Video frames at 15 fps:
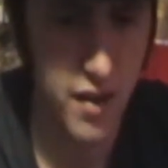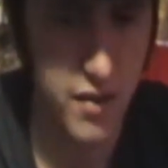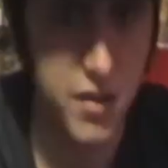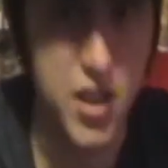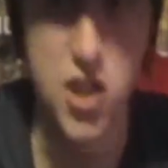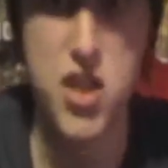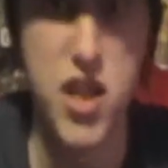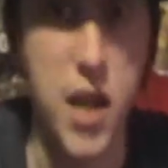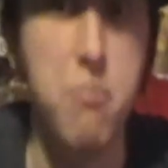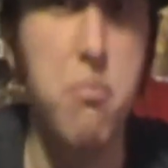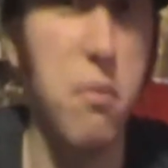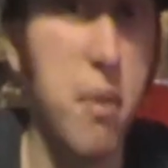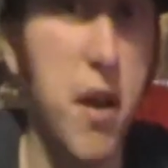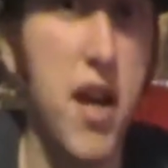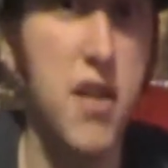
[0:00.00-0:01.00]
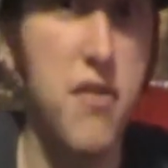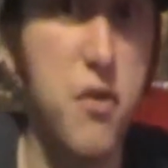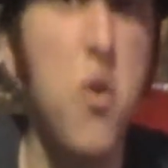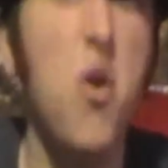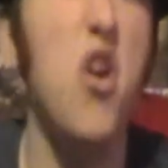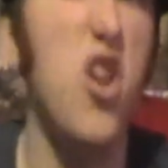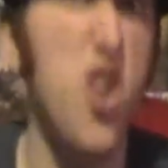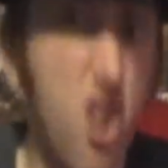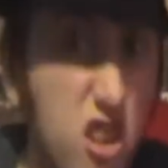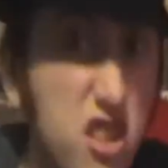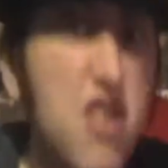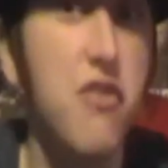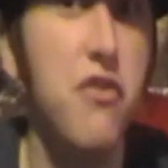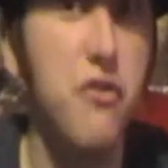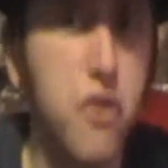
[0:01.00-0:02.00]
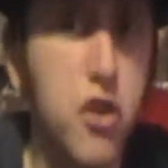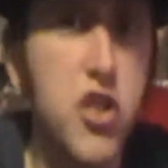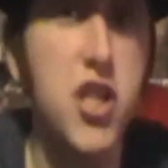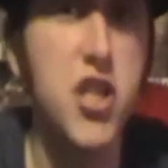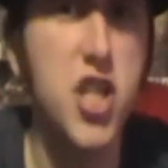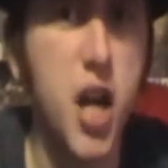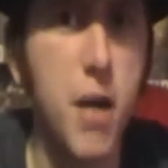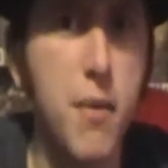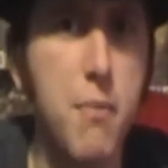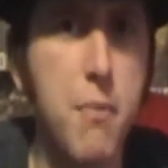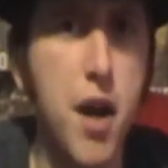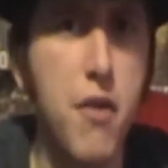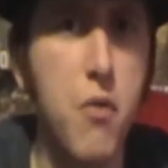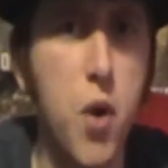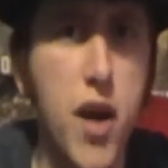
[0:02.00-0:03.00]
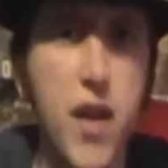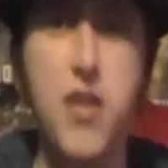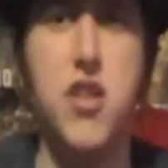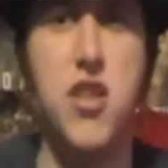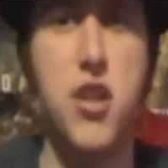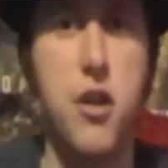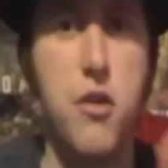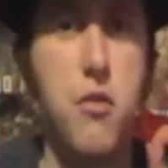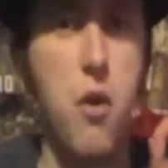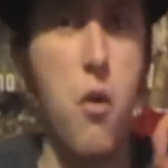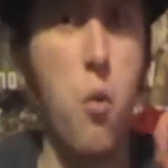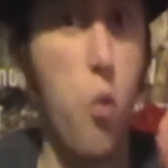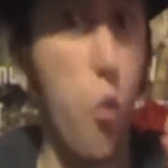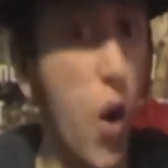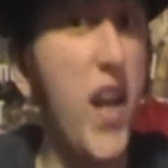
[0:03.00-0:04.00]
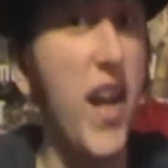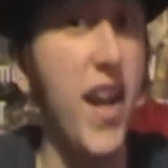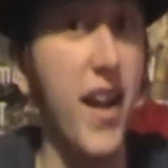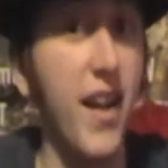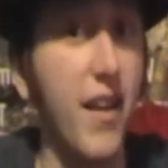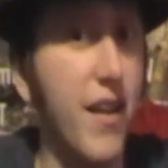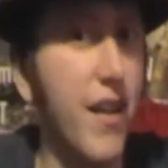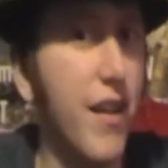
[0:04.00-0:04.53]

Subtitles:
just get prepared for a lot of footage coming my way, so winning.